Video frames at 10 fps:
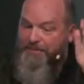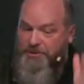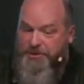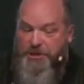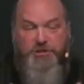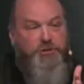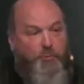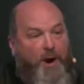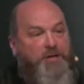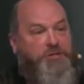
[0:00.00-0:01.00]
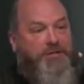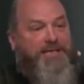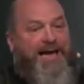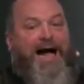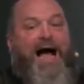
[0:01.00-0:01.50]
the situation
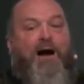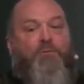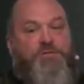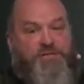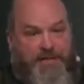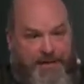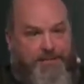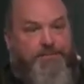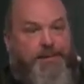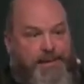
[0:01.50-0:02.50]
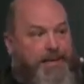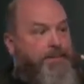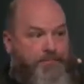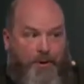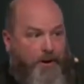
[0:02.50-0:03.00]
that I was in
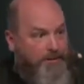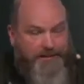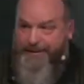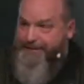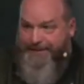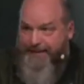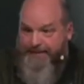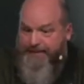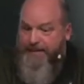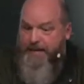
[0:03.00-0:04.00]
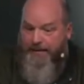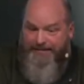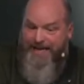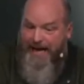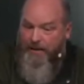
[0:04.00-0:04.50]
part because it
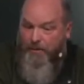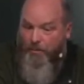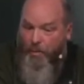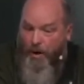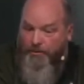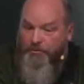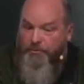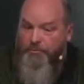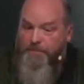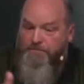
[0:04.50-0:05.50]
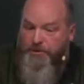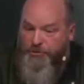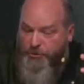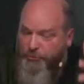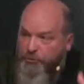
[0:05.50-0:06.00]
kind of walked through the
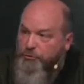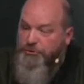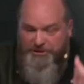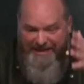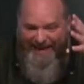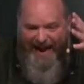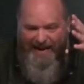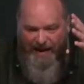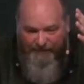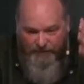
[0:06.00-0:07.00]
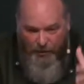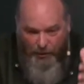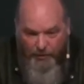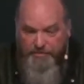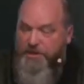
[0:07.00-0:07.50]
truths that I have
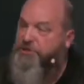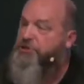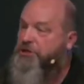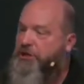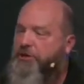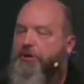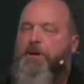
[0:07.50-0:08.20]
learned this year